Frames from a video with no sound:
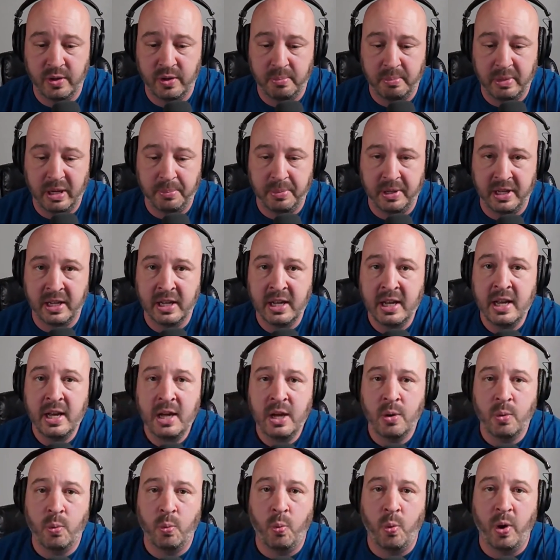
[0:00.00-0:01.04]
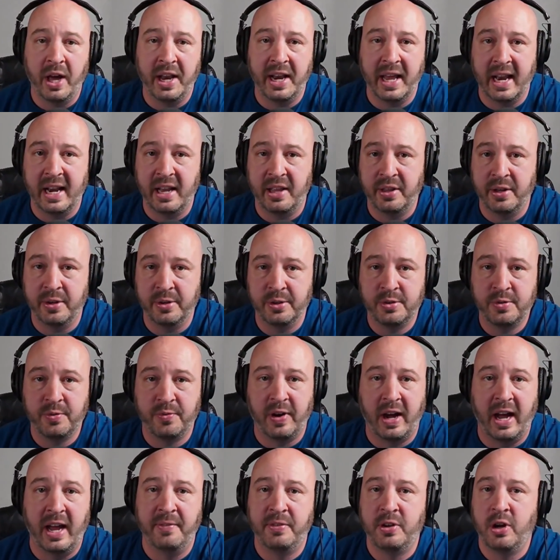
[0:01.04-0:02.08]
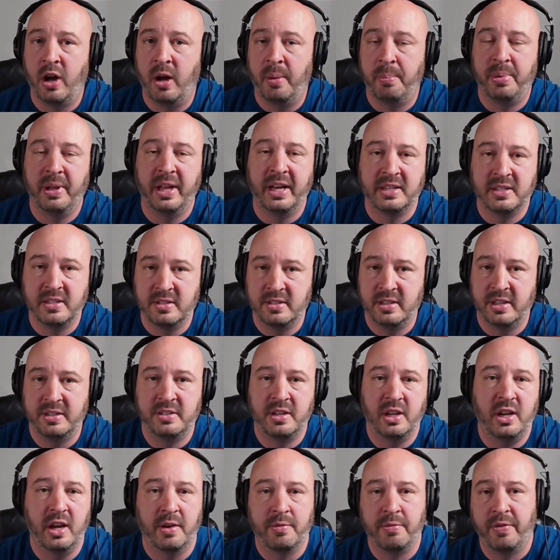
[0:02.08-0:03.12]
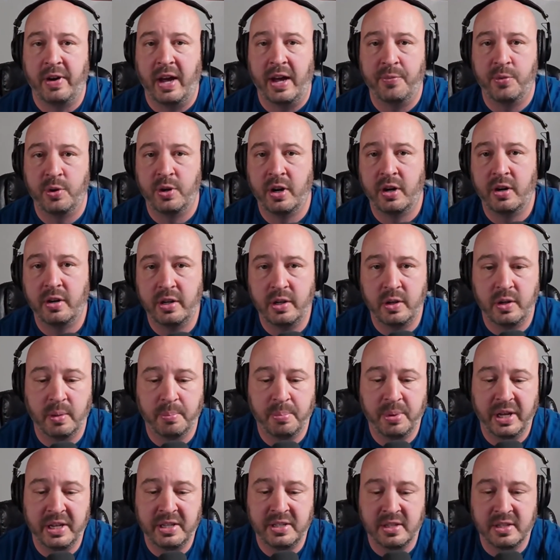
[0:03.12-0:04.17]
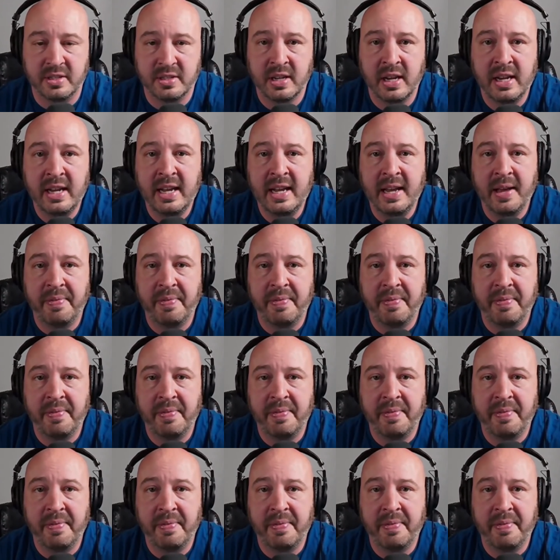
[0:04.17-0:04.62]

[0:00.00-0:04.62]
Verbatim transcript: And maybe one out of those five complexes, let's say you have five 100 unit places, yeah.